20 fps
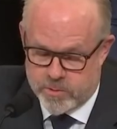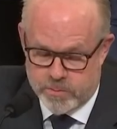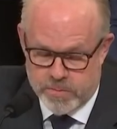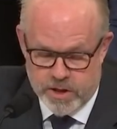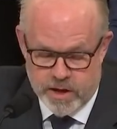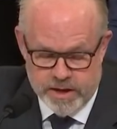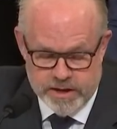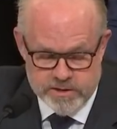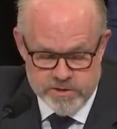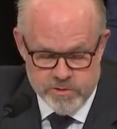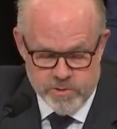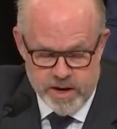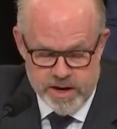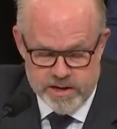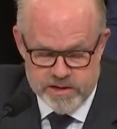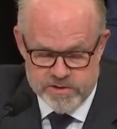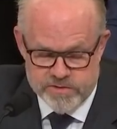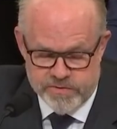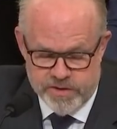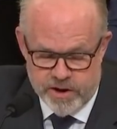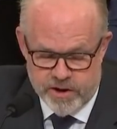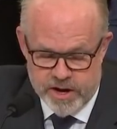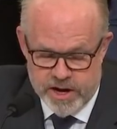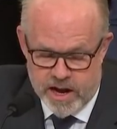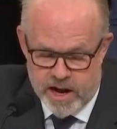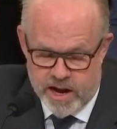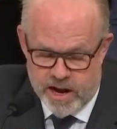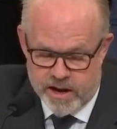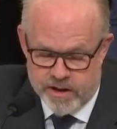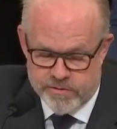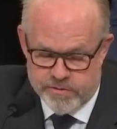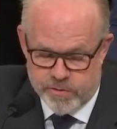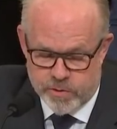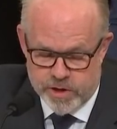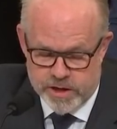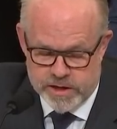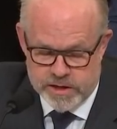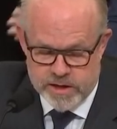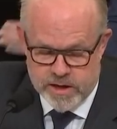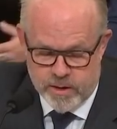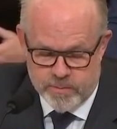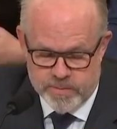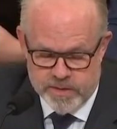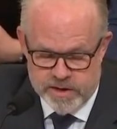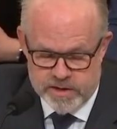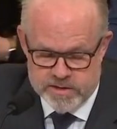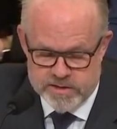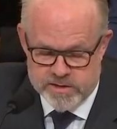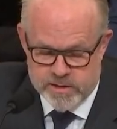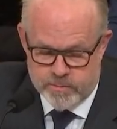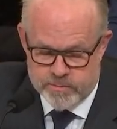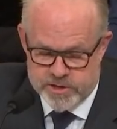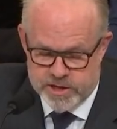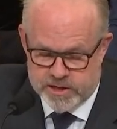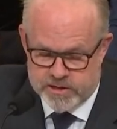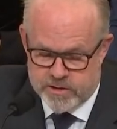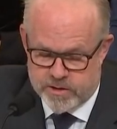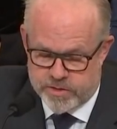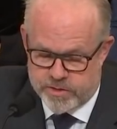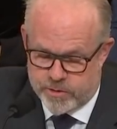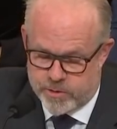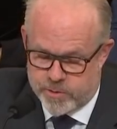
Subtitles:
The compliance rate is very high for income that is subject to